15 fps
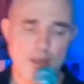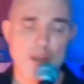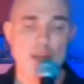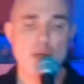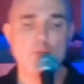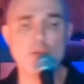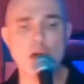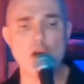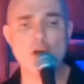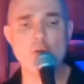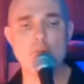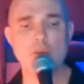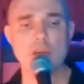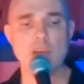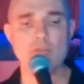Boom.
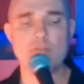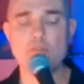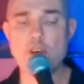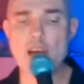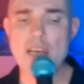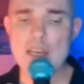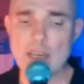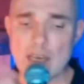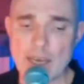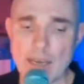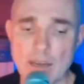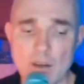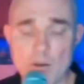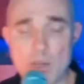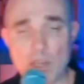And finally,
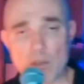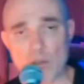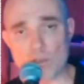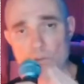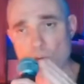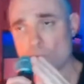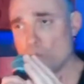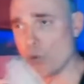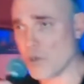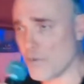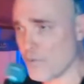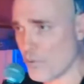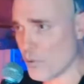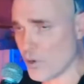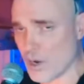okay, those were
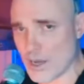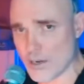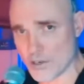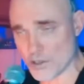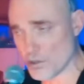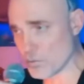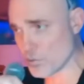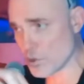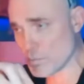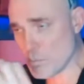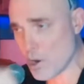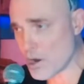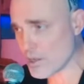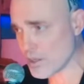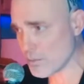24 letters. You're
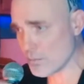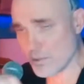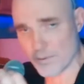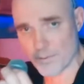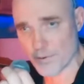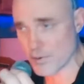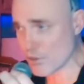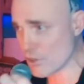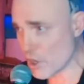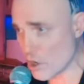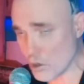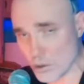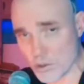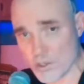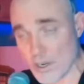responsible for
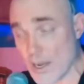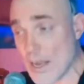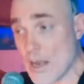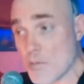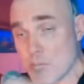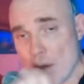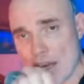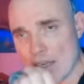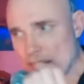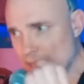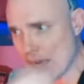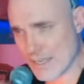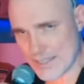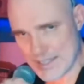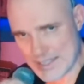those by
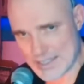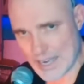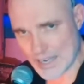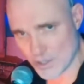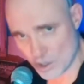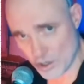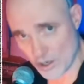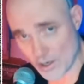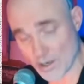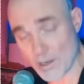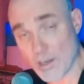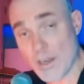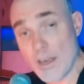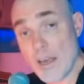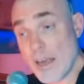next session.
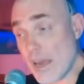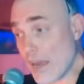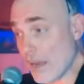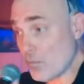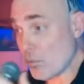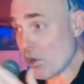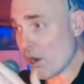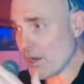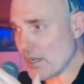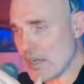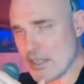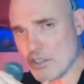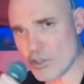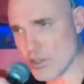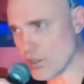And what I need
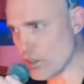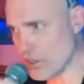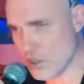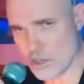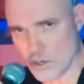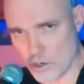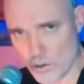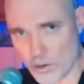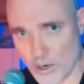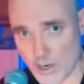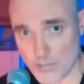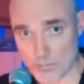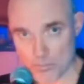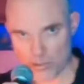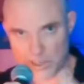you to do, and
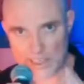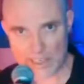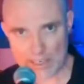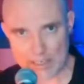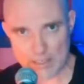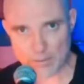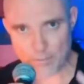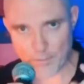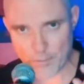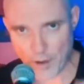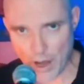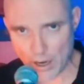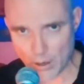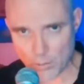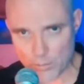please
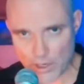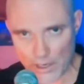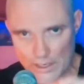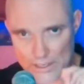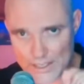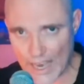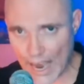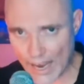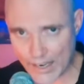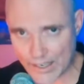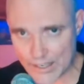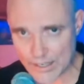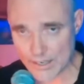follow me exactly.